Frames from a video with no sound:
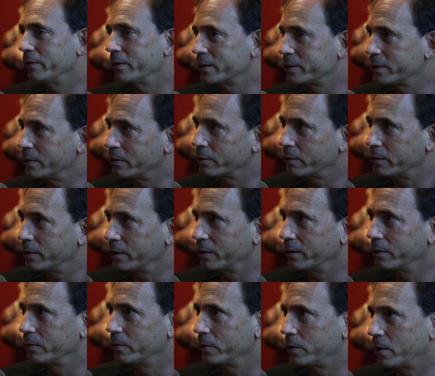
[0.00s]
That's the other thing
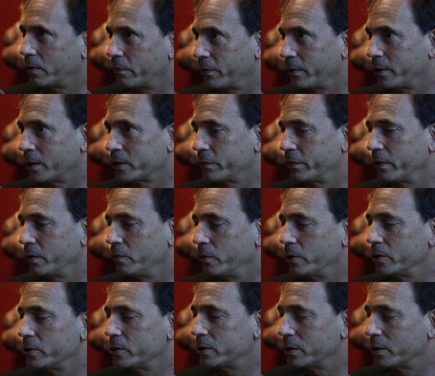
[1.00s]
that our philosophy was